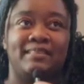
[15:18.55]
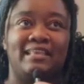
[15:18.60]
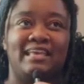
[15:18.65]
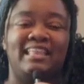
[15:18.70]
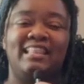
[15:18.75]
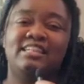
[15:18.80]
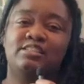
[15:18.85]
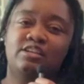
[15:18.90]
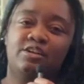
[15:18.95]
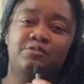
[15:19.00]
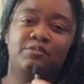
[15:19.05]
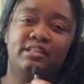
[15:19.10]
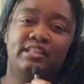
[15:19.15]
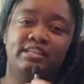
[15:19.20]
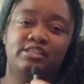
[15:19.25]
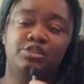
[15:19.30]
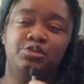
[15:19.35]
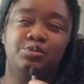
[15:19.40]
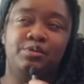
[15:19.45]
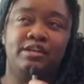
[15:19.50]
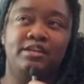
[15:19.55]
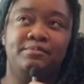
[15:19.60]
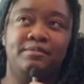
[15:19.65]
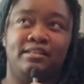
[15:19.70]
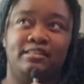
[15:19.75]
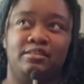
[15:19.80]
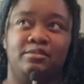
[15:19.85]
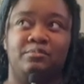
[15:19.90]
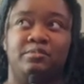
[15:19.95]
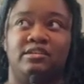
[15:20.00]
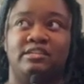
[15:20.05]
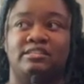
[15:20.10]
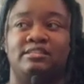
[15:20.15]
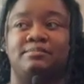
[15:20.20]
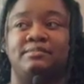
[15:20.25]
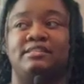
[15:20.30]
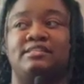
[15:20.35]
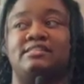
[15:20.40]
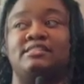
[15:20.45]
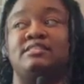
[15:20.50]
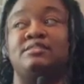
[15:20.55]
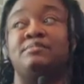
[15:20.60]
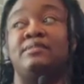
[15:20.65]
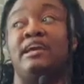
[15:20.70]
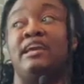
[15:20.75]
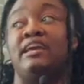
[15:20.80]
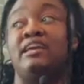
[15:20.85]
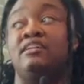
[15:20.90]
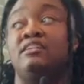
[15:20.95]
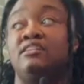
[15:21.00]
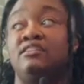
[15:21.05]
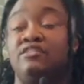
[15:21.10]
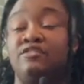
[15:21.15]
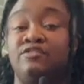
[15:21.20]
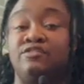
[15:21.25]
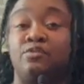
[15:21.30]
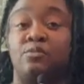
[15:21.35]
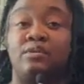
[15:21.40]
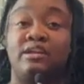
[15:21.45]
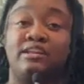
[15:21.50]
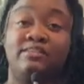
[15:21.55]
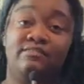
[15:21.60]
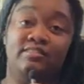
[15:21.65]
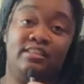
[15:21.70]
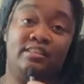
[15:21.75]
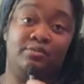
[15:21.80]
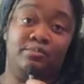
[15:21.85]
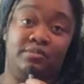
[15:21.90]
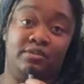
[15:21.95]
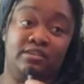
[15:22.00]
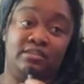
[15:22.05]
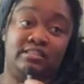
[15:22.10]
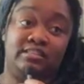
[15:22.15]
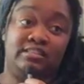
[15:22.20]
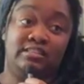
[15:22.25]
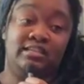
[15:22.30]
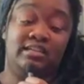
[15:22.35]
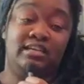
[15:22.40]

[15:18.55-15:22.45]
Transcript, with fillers: And that's what I really enjoyed about the book. But this is my 45th book.